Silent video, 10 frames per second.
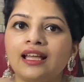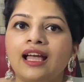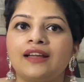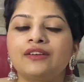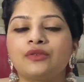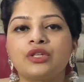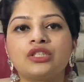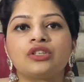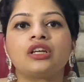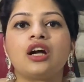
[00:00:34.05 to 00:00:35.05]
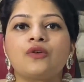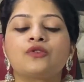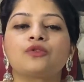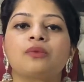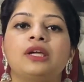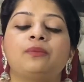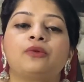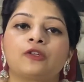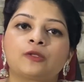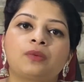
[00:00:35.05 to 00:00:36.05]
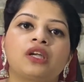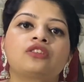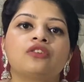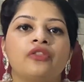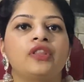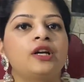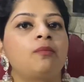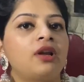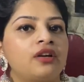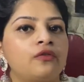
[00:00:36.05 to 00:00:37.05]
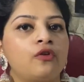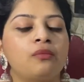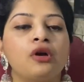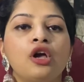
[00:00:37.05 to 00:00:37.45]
and reaching out to my prospects on that platform.